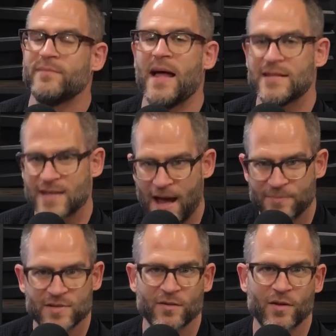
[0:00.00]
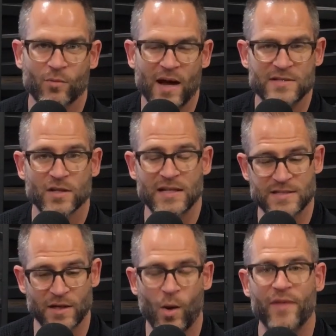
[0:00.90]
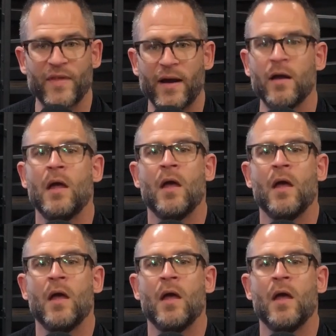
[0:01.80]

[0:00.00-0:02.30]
That's absolutely right. So listen, go out there.